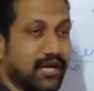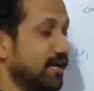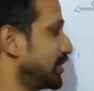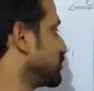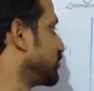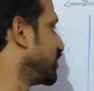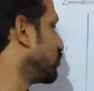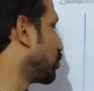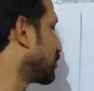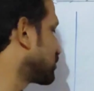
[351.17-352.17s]
and it is
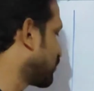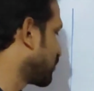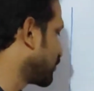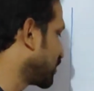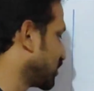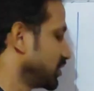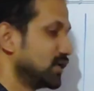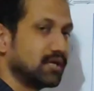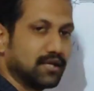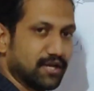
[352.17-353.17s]
being watched from the
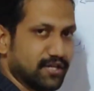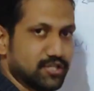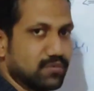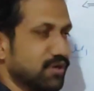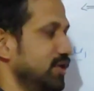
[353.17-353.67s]
denser